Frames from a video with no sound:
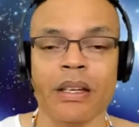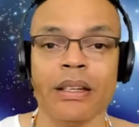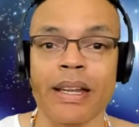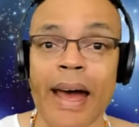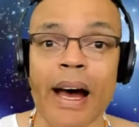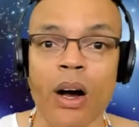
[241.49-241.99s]

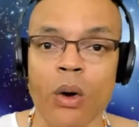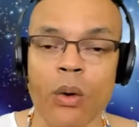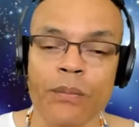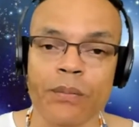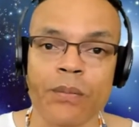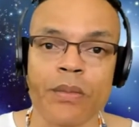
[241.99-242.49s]
Now,
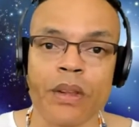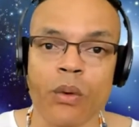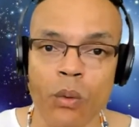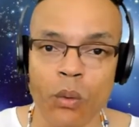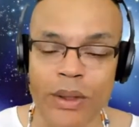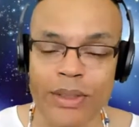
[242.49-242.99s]

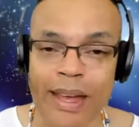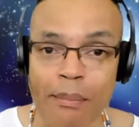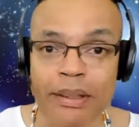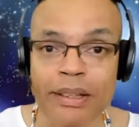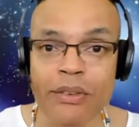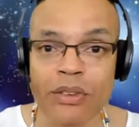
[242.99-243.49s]
with that
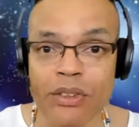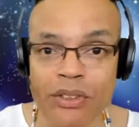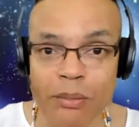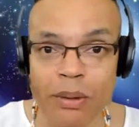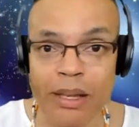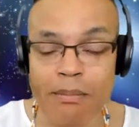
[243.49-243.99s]
belief
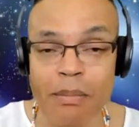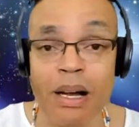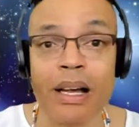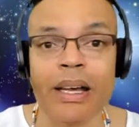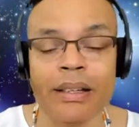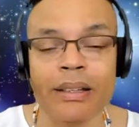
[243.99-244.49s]
system in
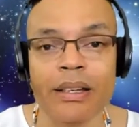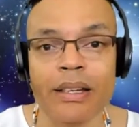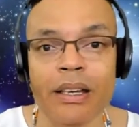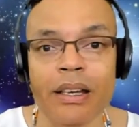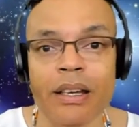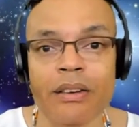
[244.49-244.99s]
mind,
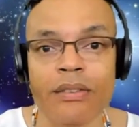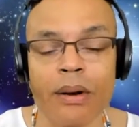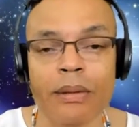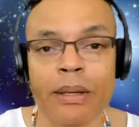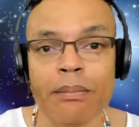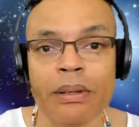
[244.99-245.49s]

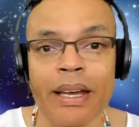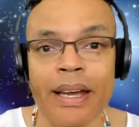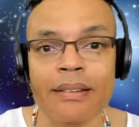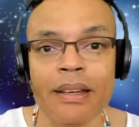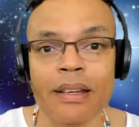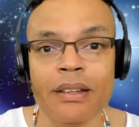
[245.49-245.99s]
firmly
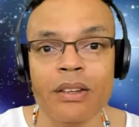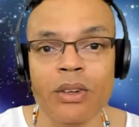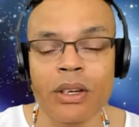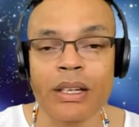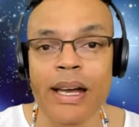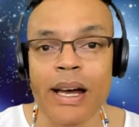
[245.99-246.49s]
planted, you
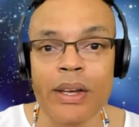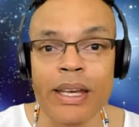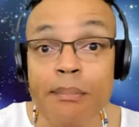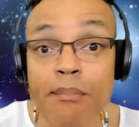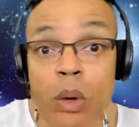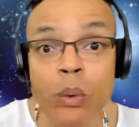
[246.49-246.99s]
can now
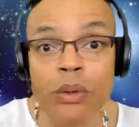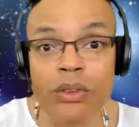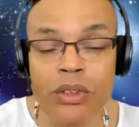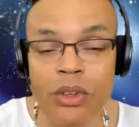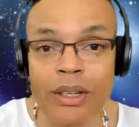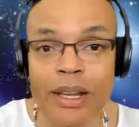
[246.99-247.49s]

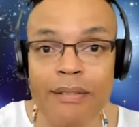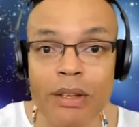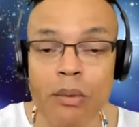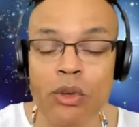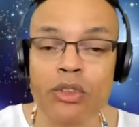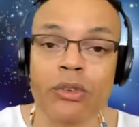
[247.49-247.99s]
emote. You can have an
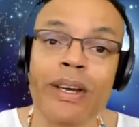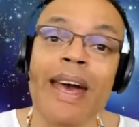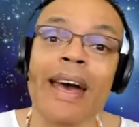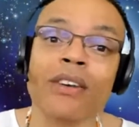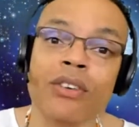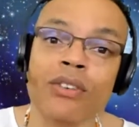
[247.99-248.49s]
emotional
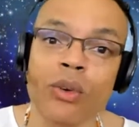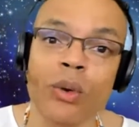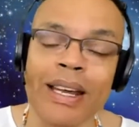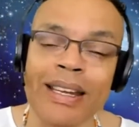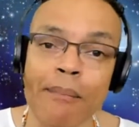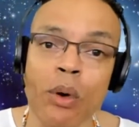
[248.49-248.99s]
reaction to
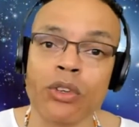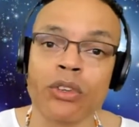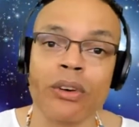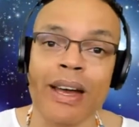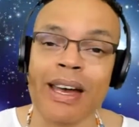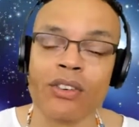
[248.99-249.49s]
it. And
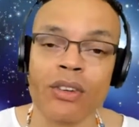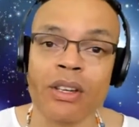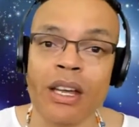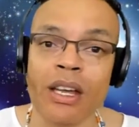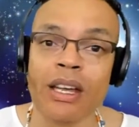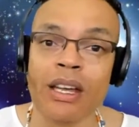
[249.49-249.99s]
emotional reaction
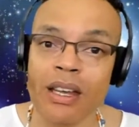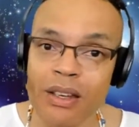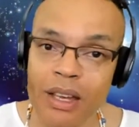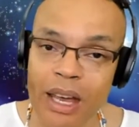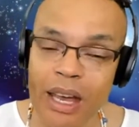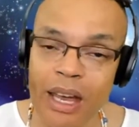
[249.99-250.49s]
is
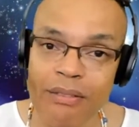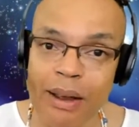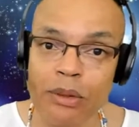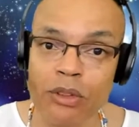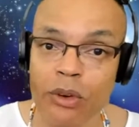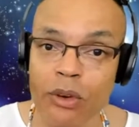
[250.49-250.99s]
a
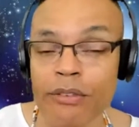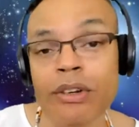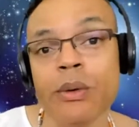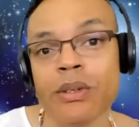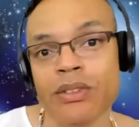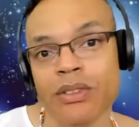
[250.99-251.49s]
vibratory
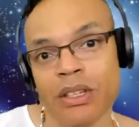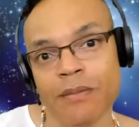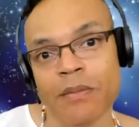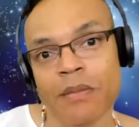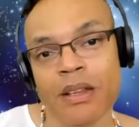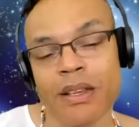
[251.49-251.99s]
frequency
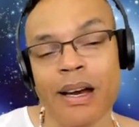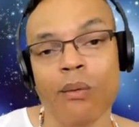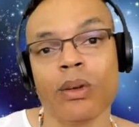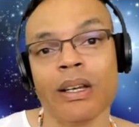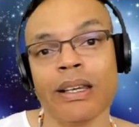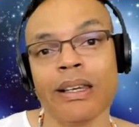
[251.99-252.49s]
that
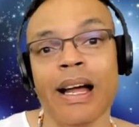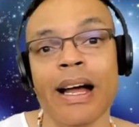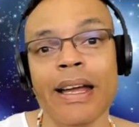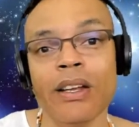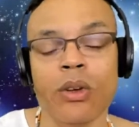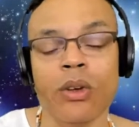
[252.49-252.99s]
will
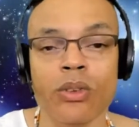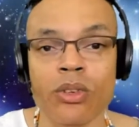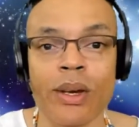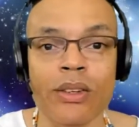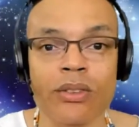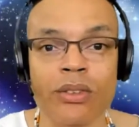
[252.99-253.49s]
align you
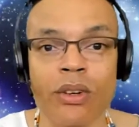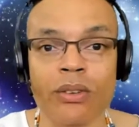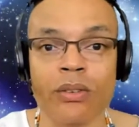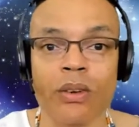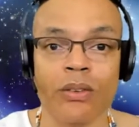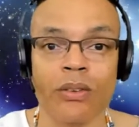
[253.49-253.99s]
to a
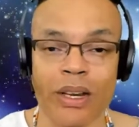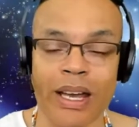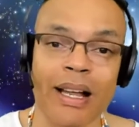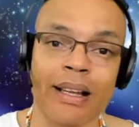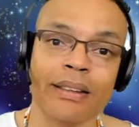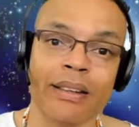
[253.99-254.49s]
certain
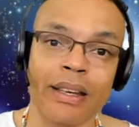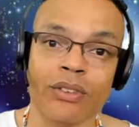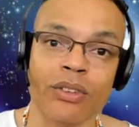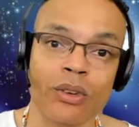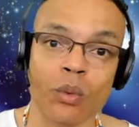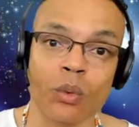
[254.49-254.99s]
reality, a
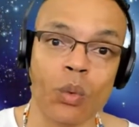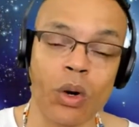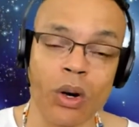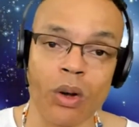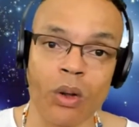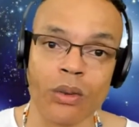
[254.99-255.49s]
certain
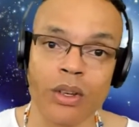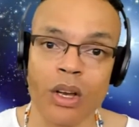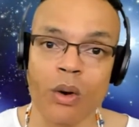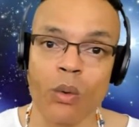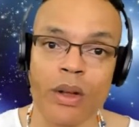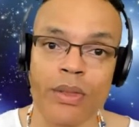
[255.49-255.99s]
world
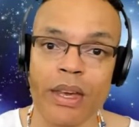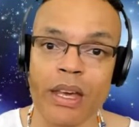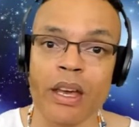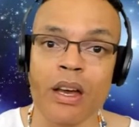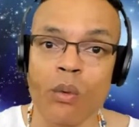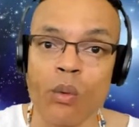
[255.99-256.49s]
where the
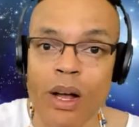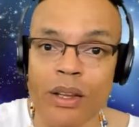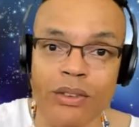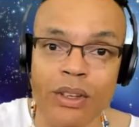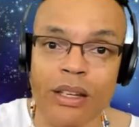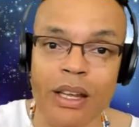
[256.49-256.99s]

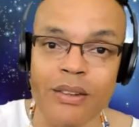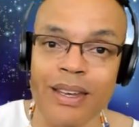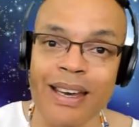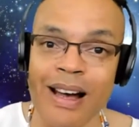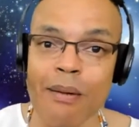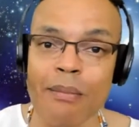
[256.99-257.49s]
wazit is a
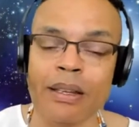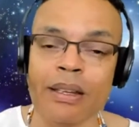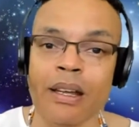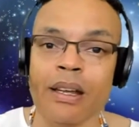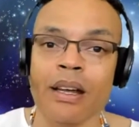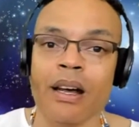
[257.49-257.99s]
common
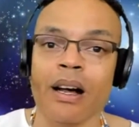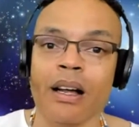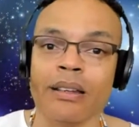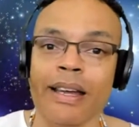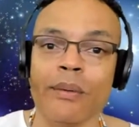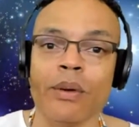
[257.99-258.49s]

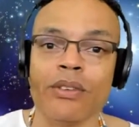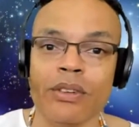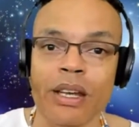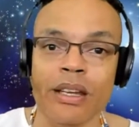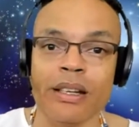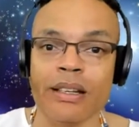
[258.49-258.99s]
language
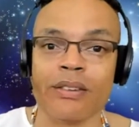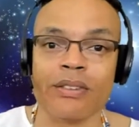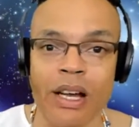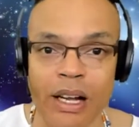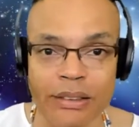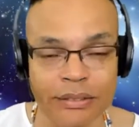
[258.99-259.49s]
in the
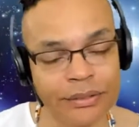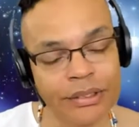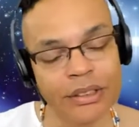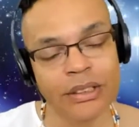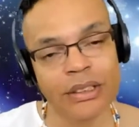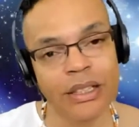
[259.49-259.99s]
lexicon,
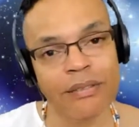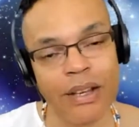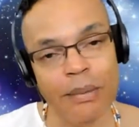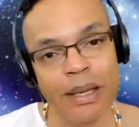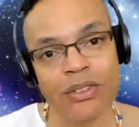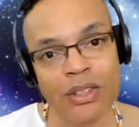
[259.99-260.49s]
if that
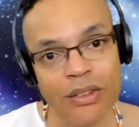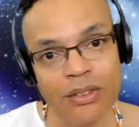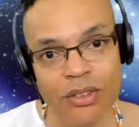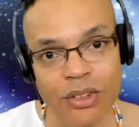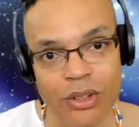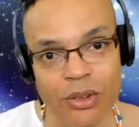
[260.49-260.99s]
makes sense
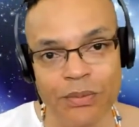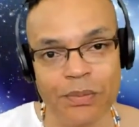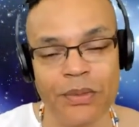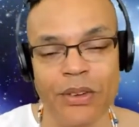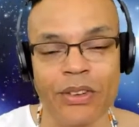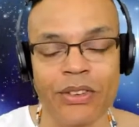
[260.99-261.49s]
to you.
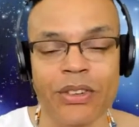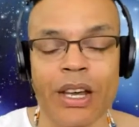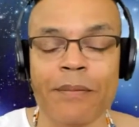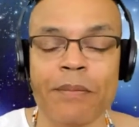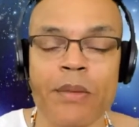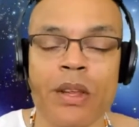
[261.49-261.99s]
You
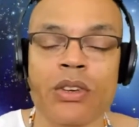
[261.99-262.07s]
understand?